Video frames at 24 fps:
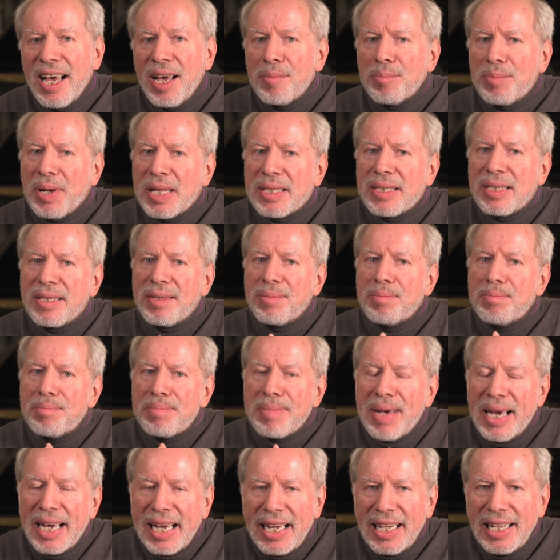but
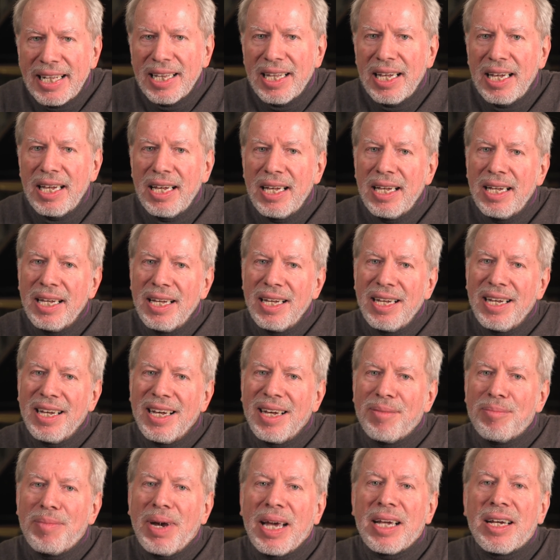mainly
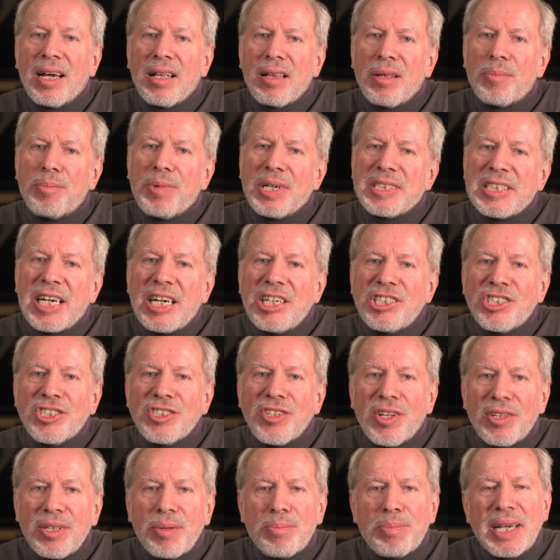my collaboration
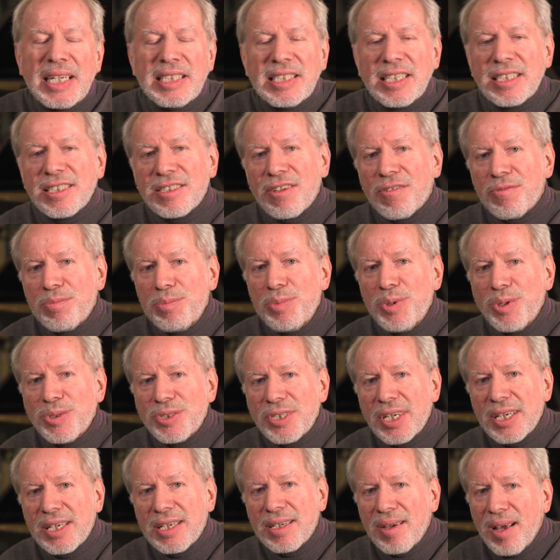on the basis of
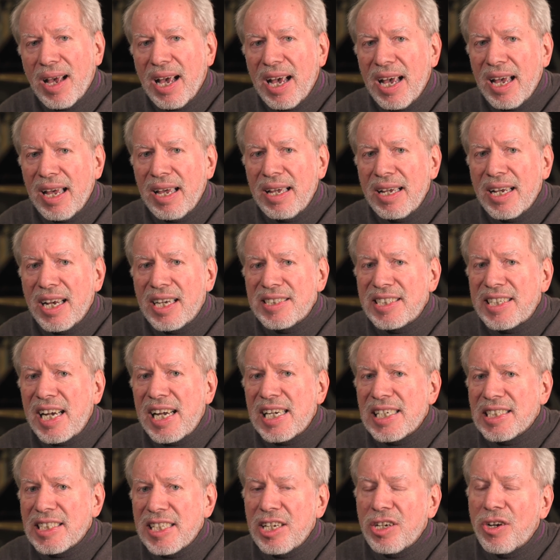music I
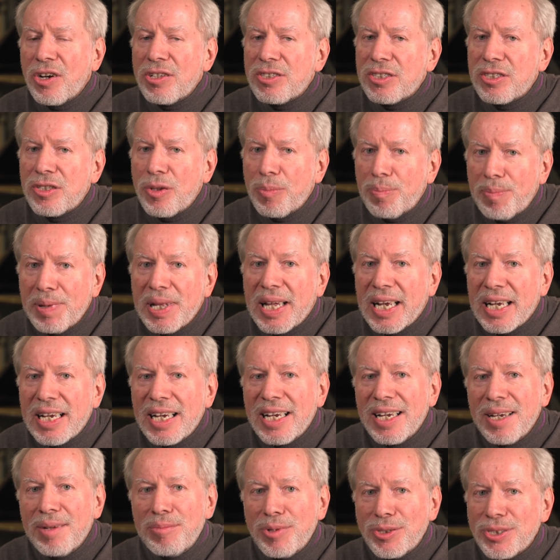rarely got to
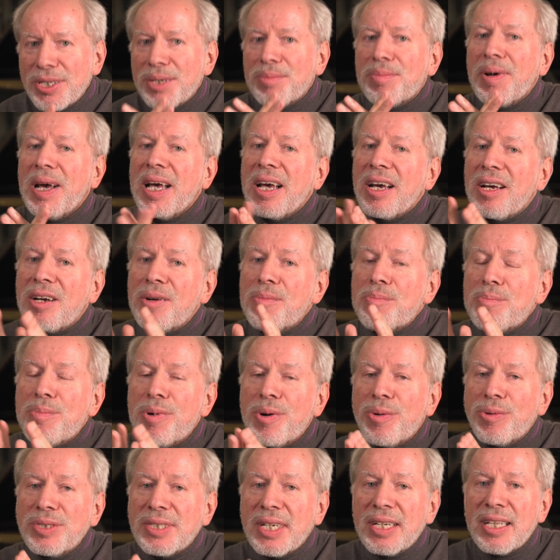play, music by a
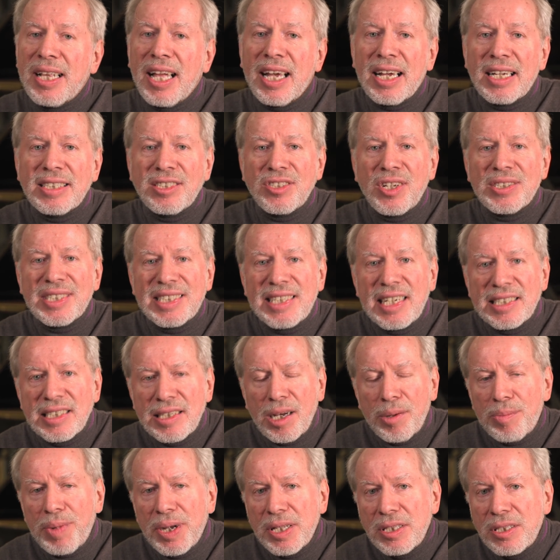composer like Sergei
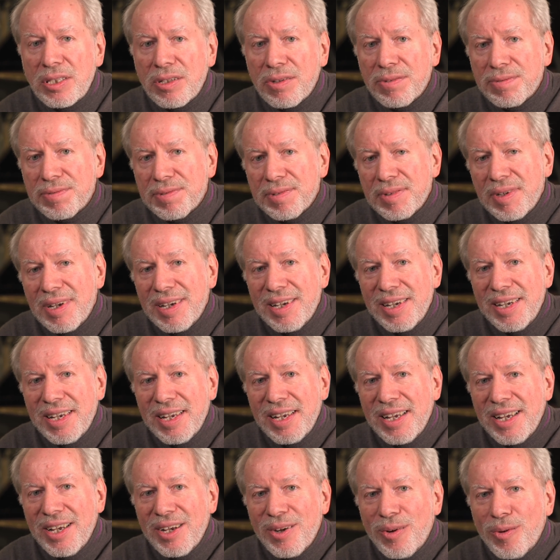Rachmaninoff,
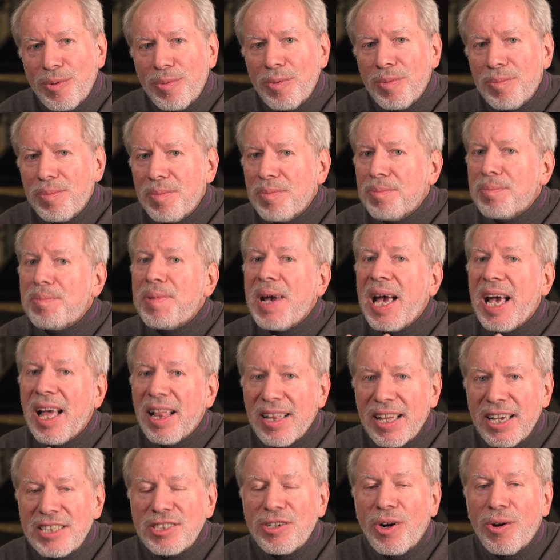who
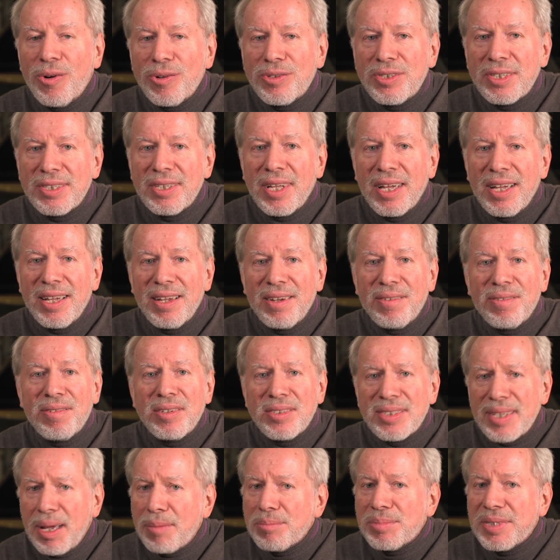barely wrote
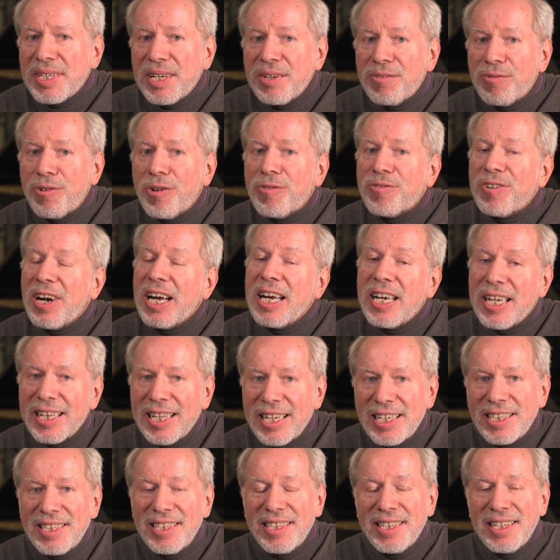something for
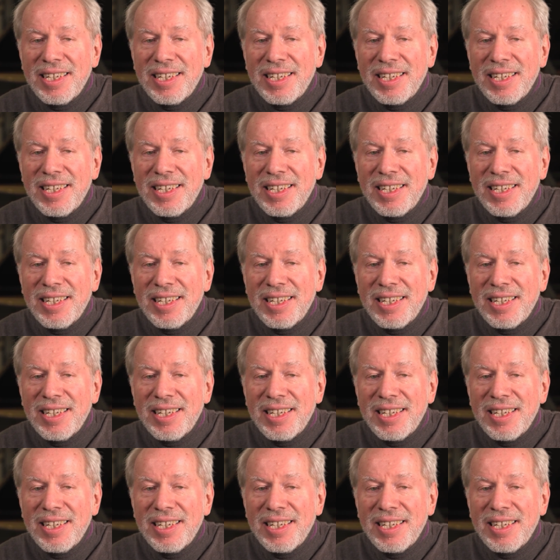violin.